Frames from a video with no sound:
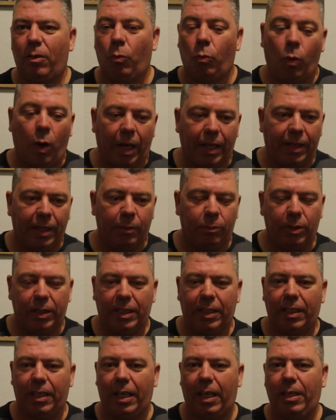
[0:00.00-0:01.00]
Why they would
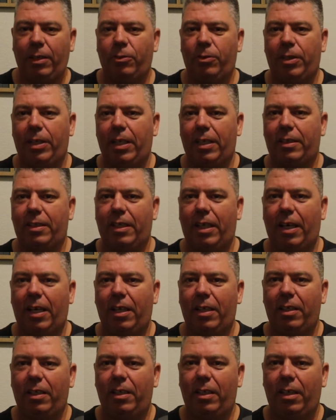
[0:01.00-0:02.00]
get angry at
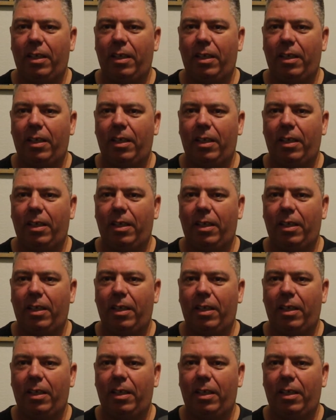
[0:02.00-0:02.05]
that.